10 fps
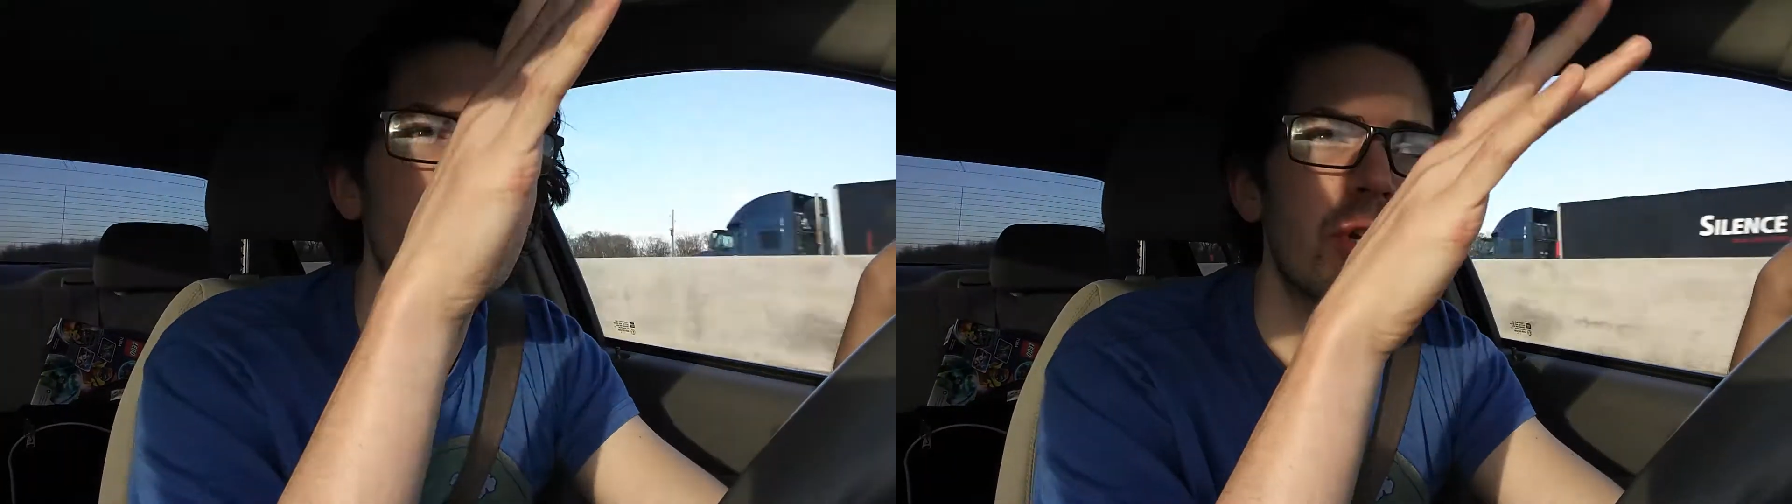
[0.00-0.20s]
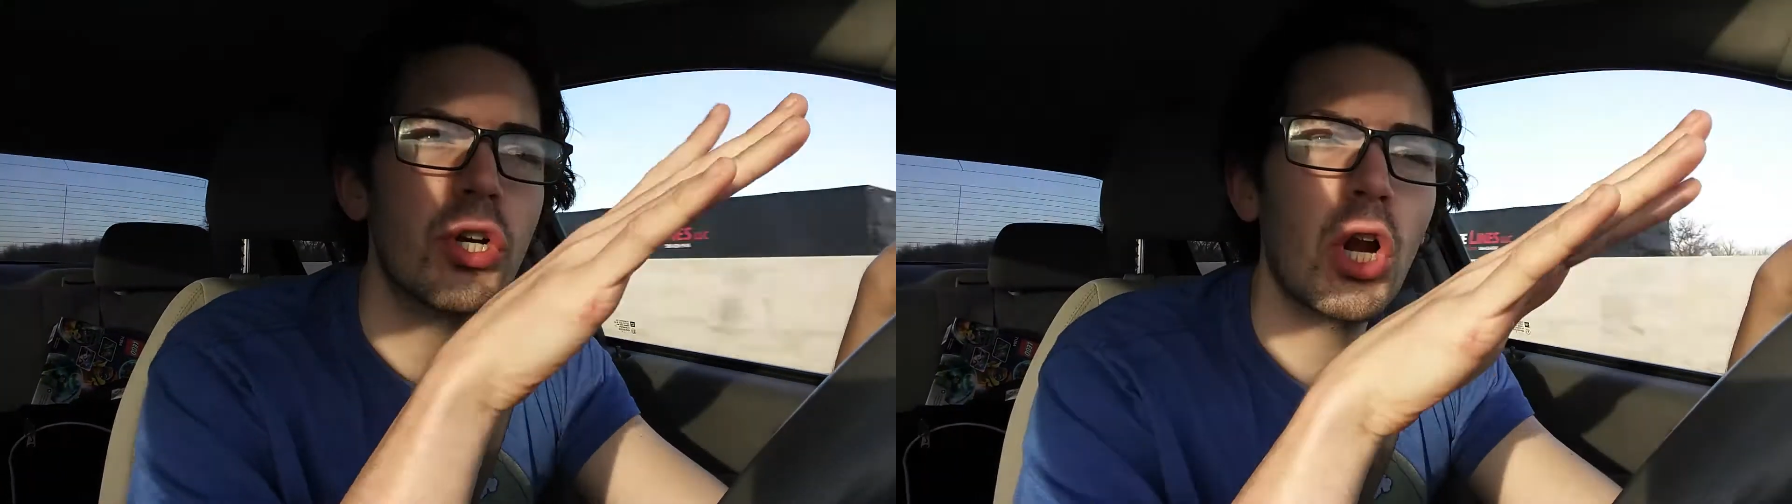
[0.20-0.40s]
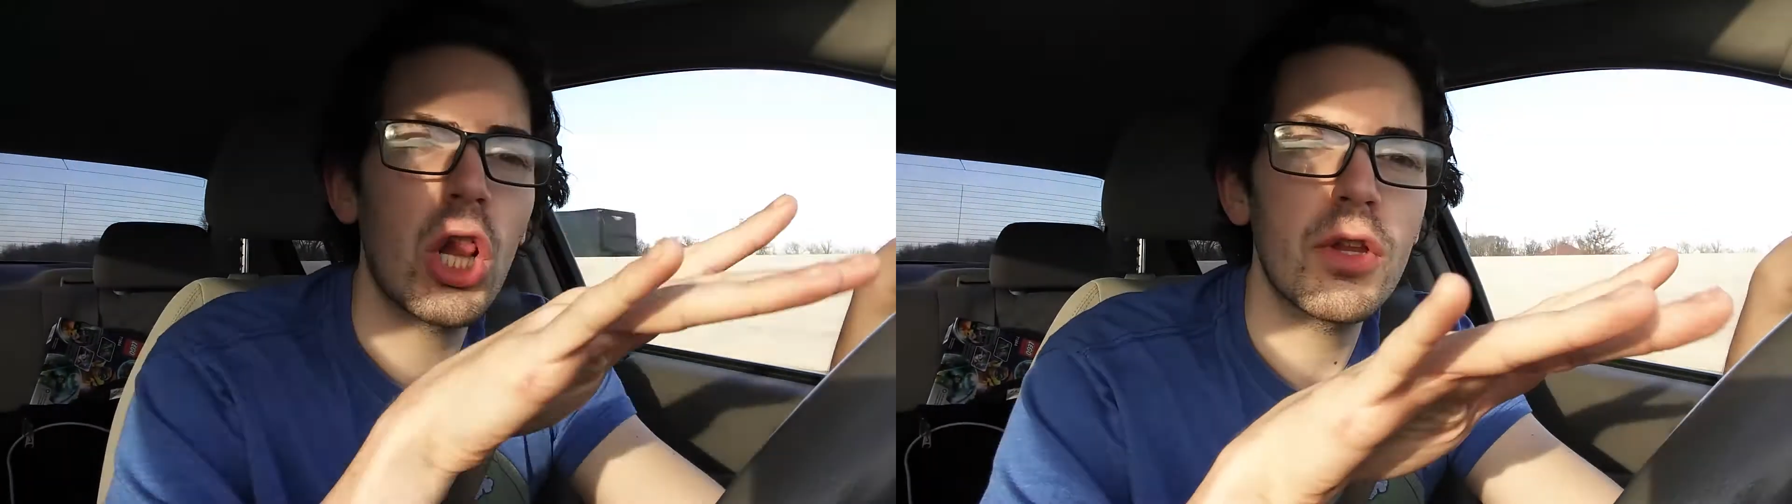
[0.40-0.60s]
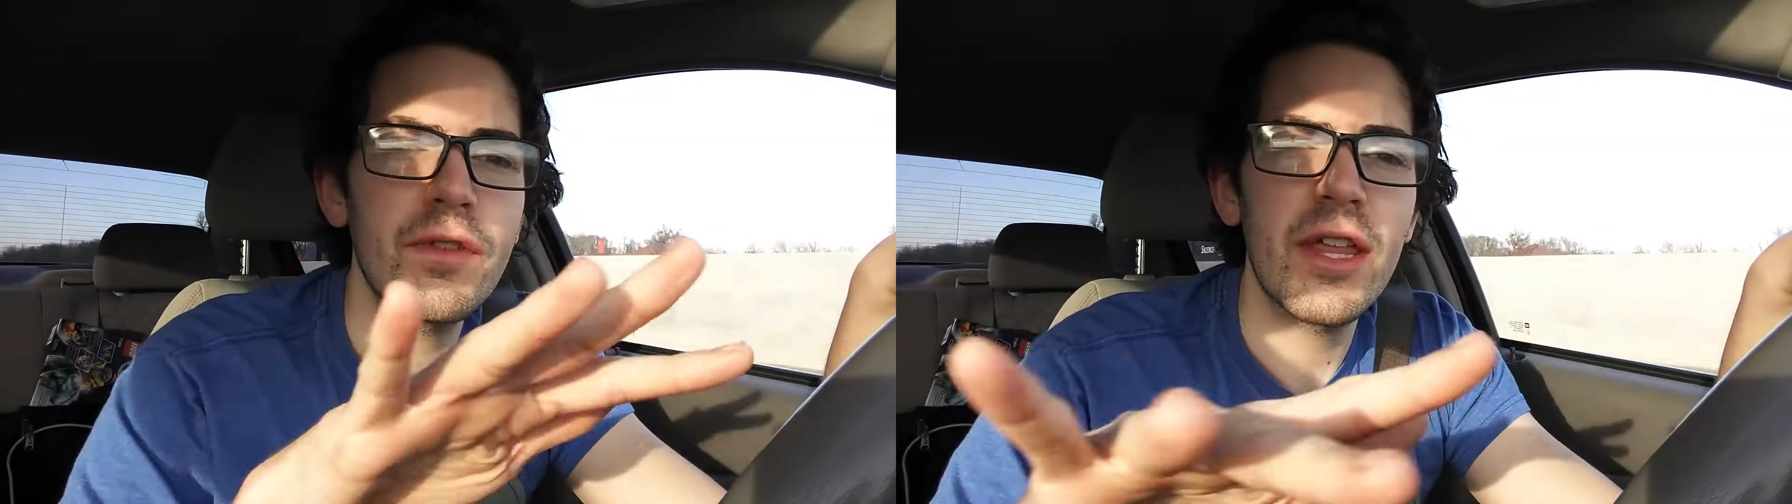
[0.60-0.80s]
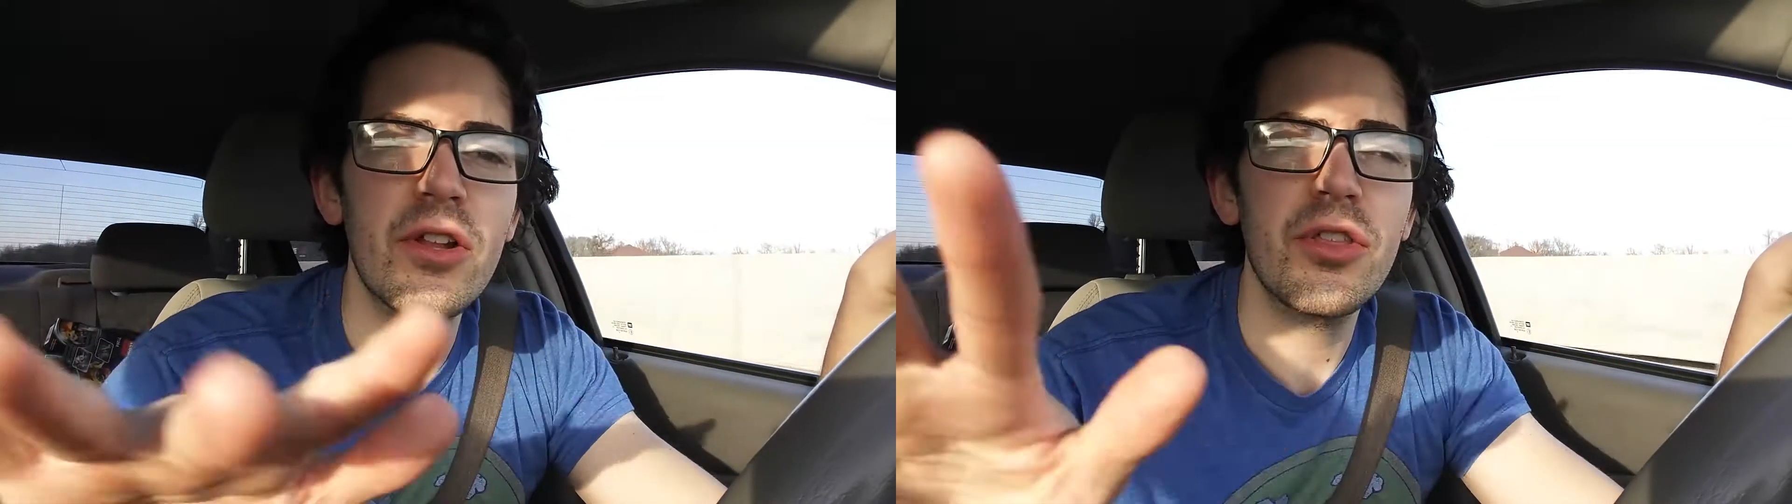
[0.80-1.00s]
turn all of
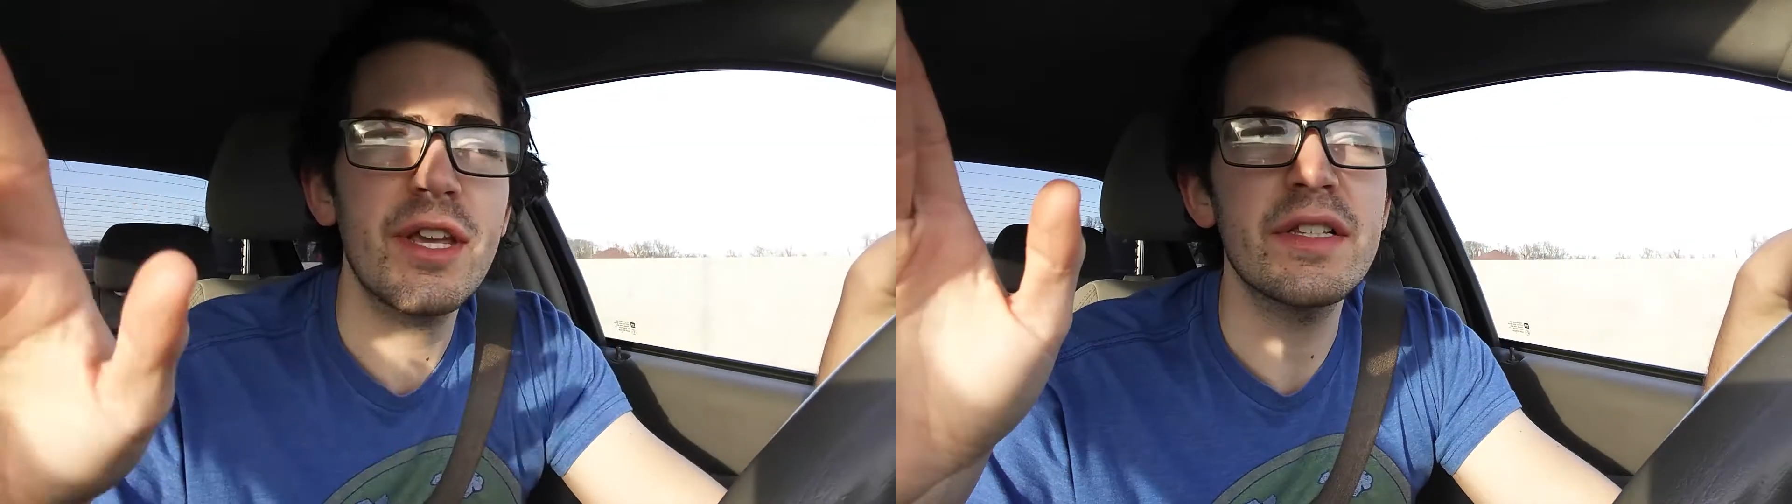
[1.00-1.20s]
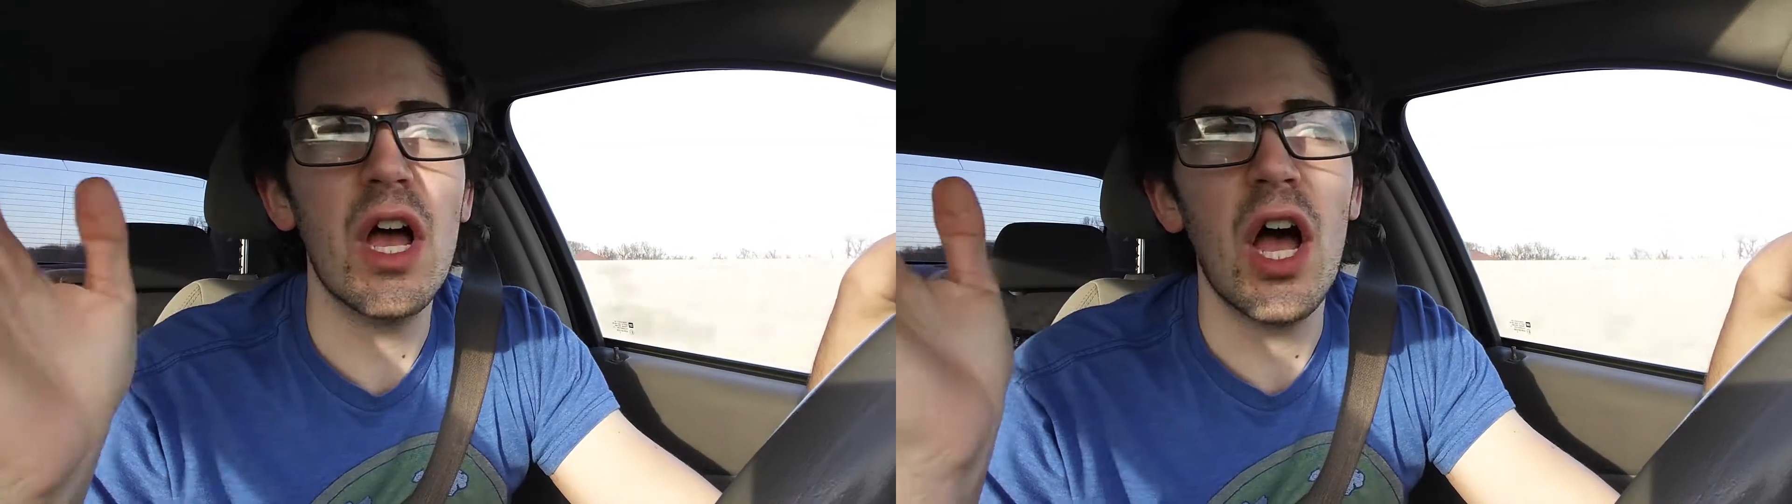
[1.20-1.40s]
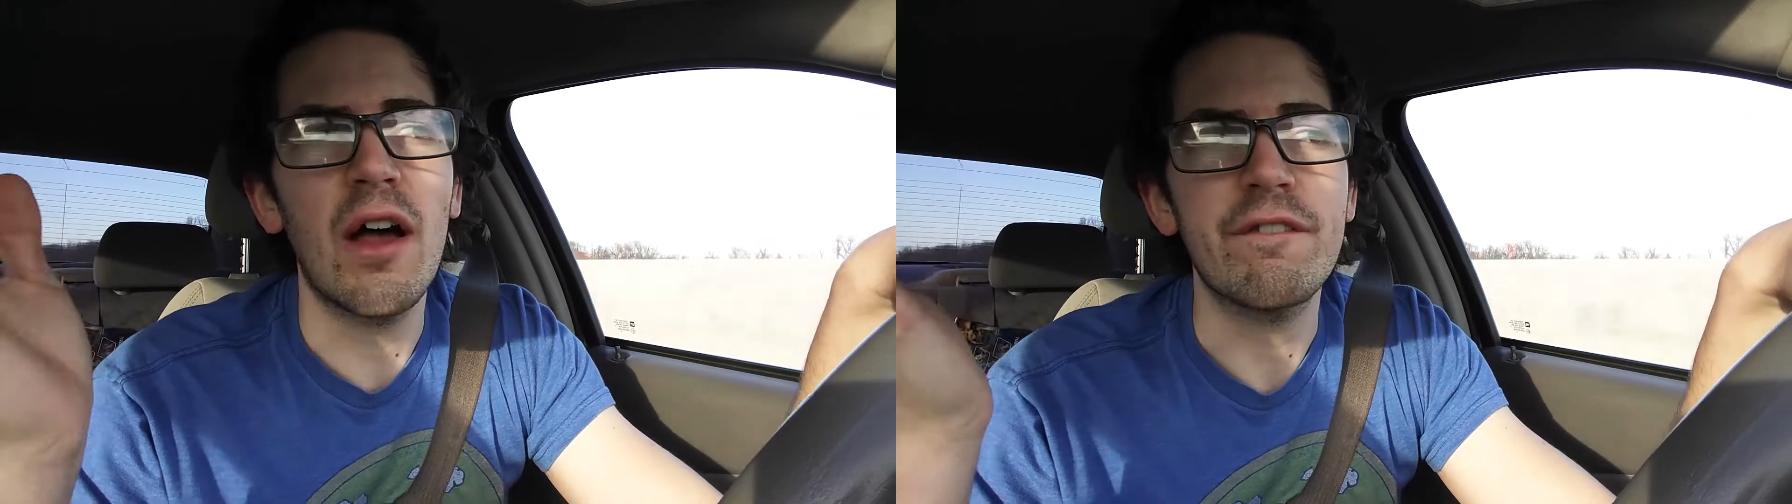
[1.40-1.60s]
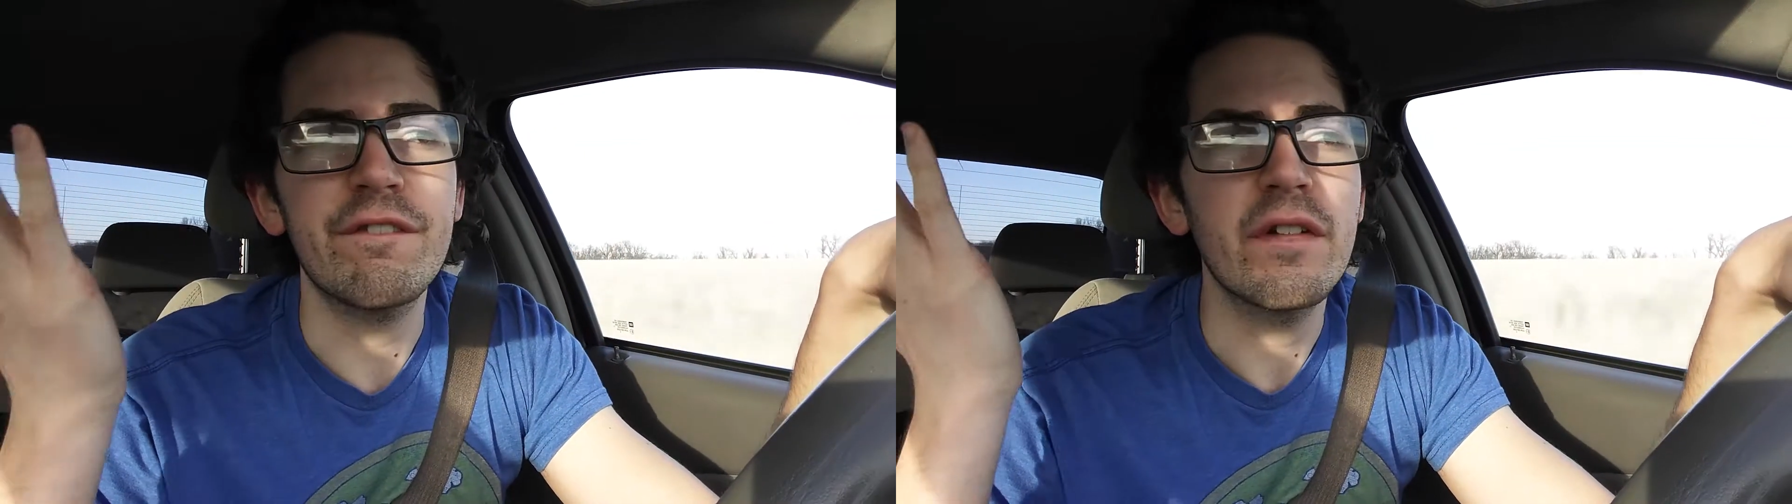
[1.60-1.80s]
the other things off